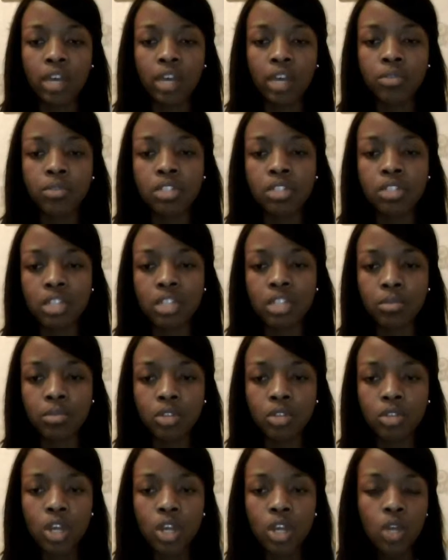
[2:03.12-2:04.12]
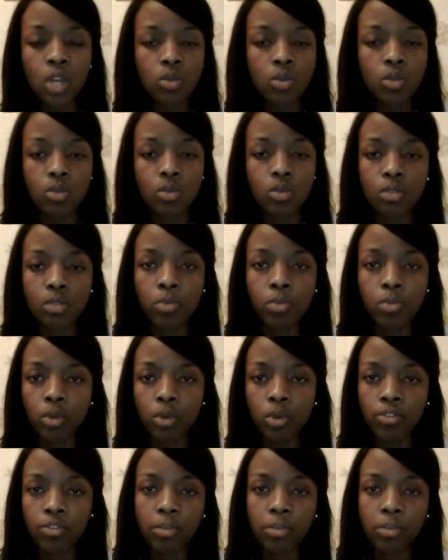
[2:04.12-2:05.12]
I was the demon, so it was
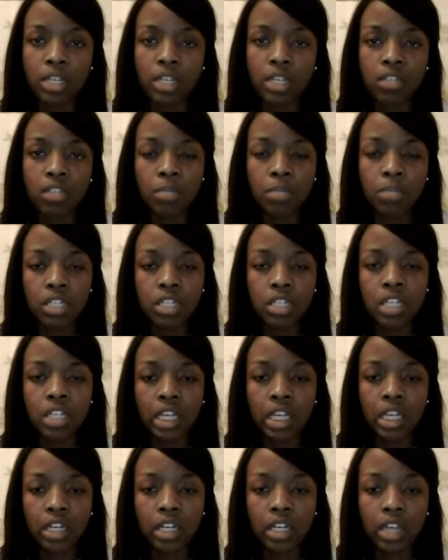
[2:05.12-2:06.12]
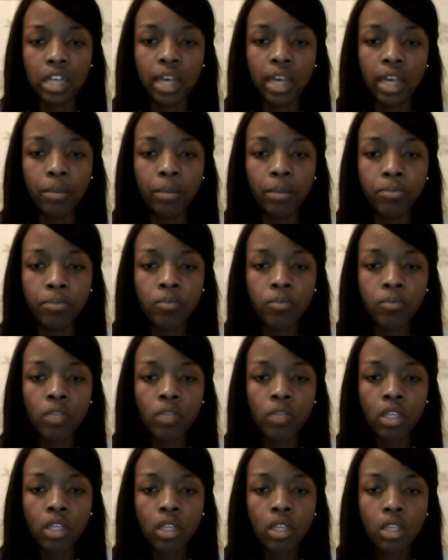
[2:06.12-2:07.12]
important for me to maintain
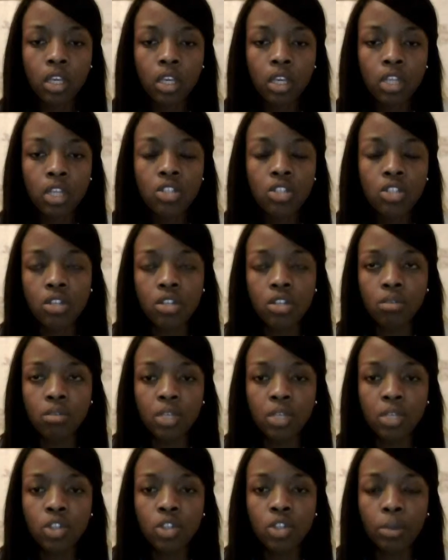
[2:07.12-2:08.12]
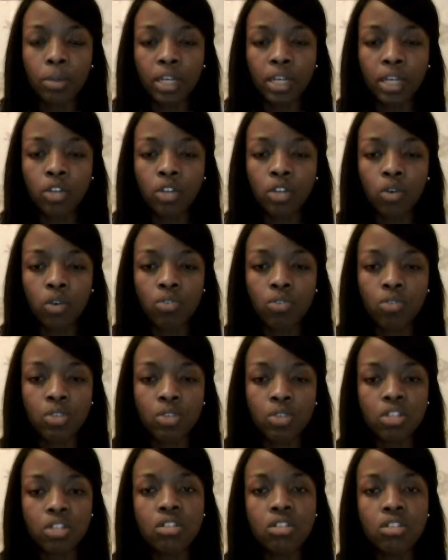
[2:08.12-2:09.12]
to make sure my clothing
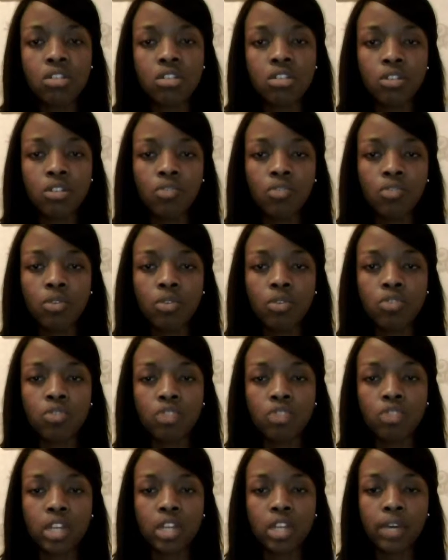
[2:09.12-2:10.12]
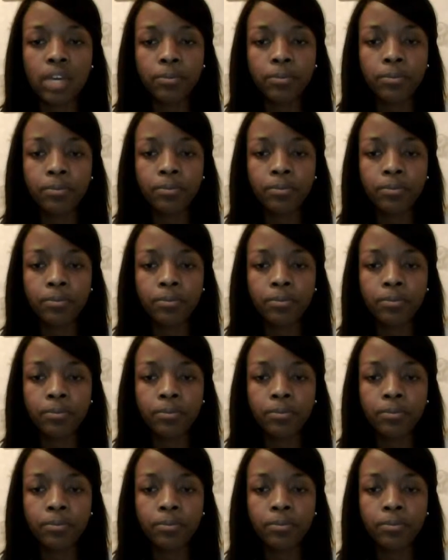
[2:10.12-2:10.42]
was consistent throughout the trailer.